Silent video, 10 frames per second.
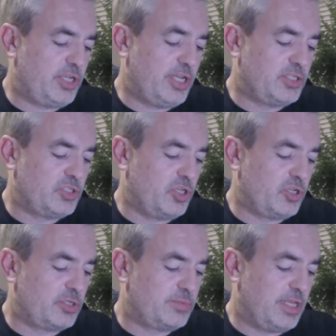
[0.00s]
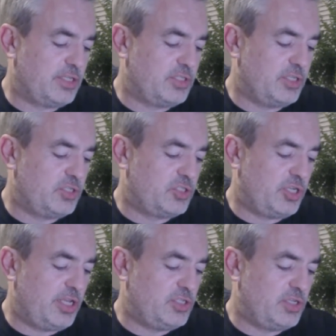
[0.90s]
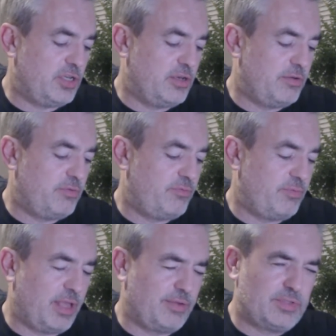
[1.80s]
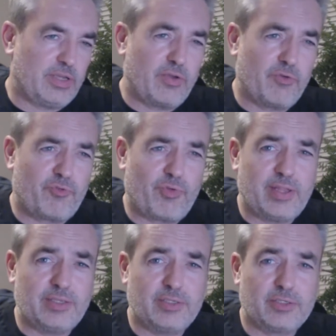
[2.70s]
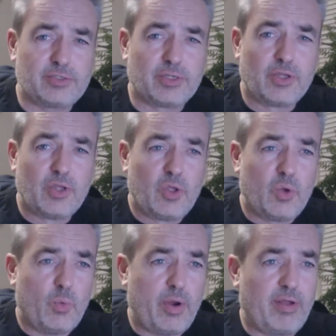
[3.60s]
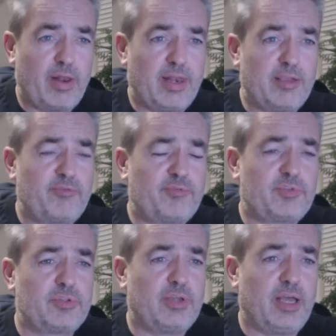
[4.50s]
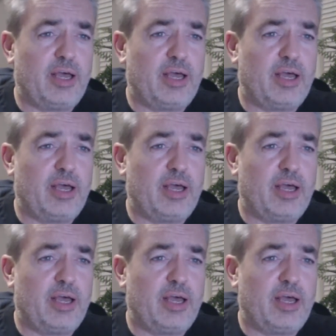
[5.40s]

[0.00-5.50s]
Change in circumstances, change in lifestyle, friends, where I lived,